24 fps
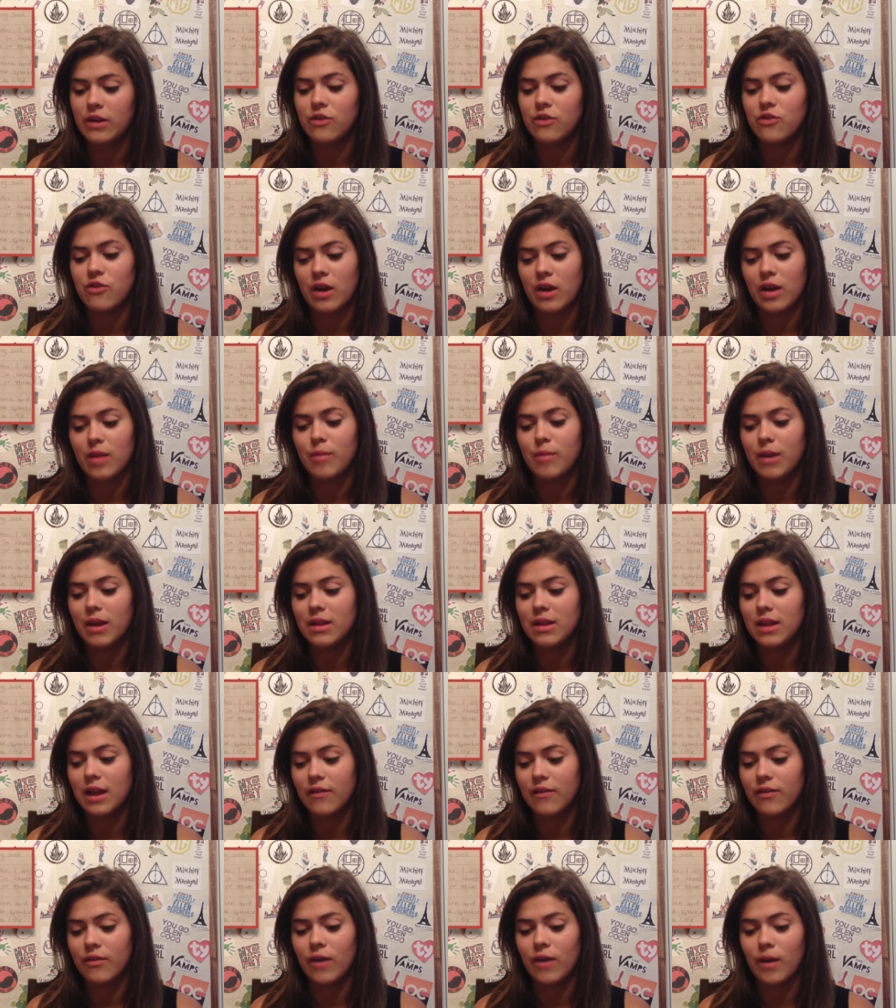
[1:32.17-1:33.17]
to try to make
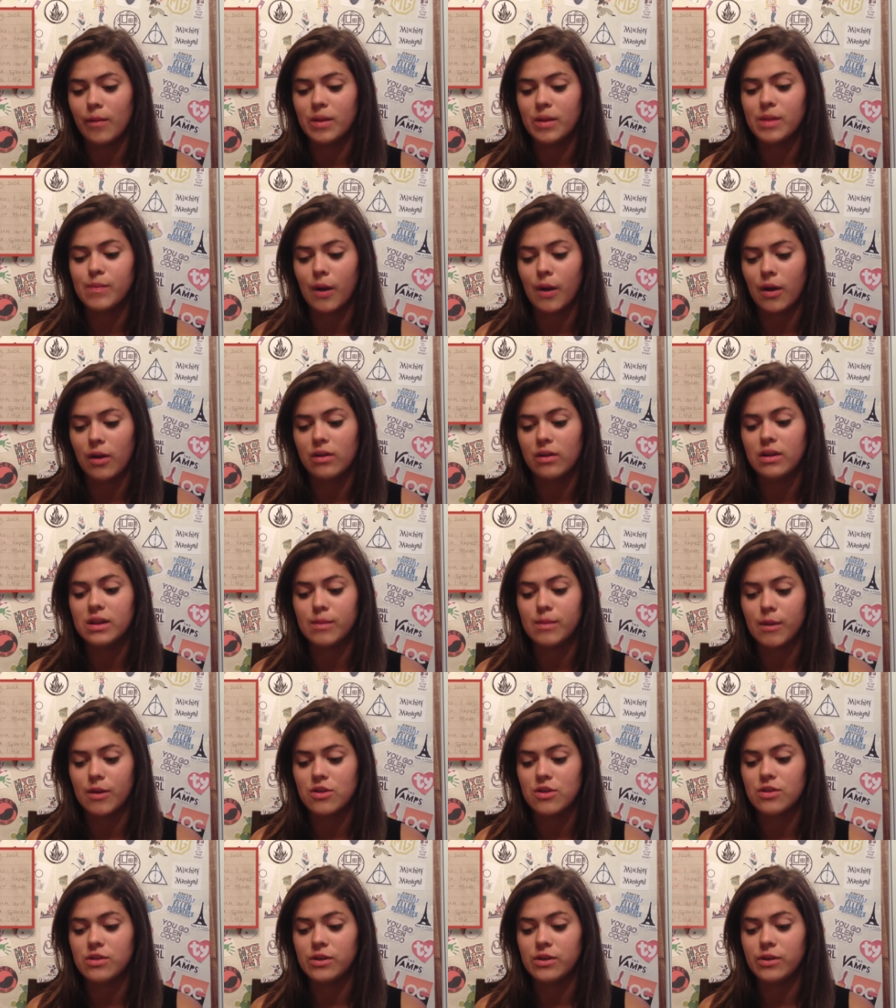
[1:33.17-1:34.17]
life around me sparkle as
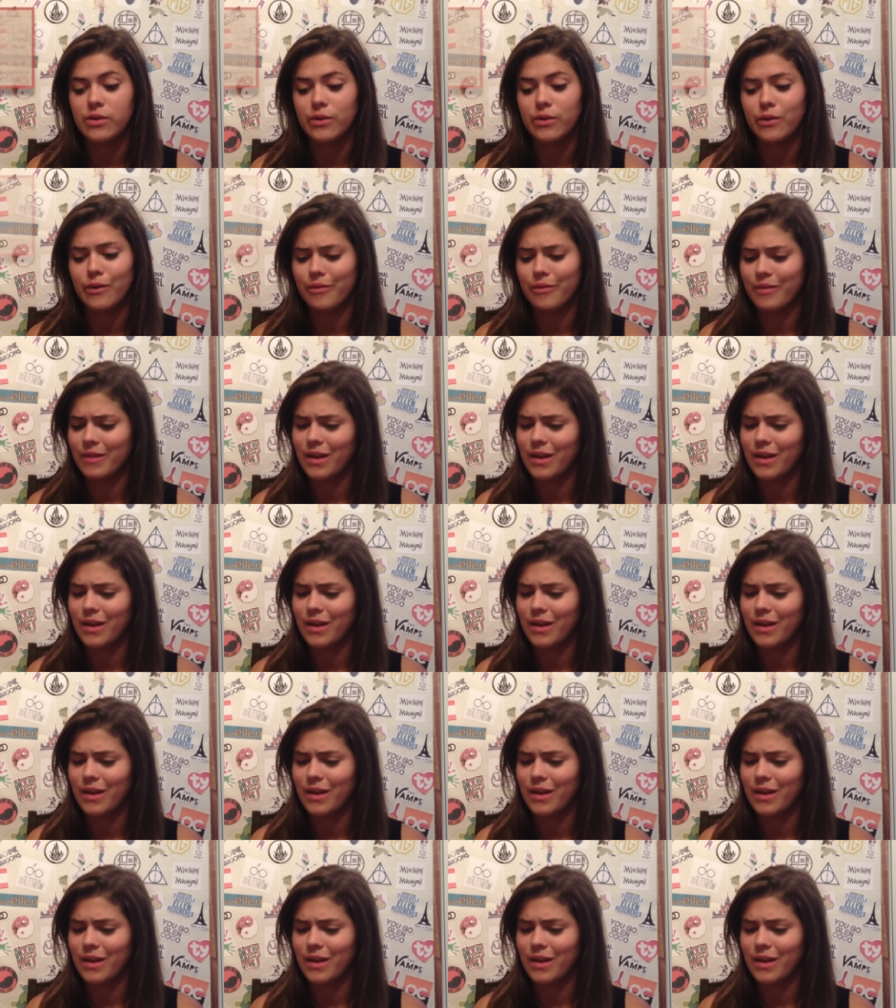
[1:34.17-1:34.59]
much as you do.